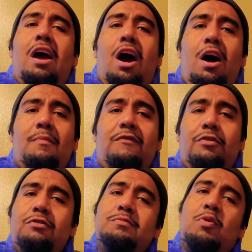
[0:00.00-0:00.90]
For
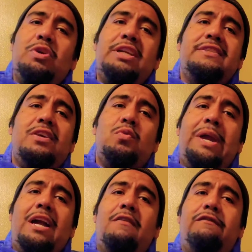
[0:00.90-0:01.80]
those mornings that you
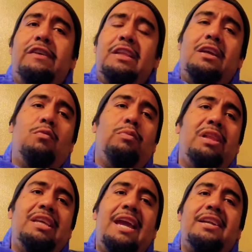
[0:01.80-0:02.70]
wake up feeling
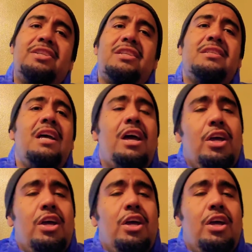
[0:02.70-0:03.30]
really anxious,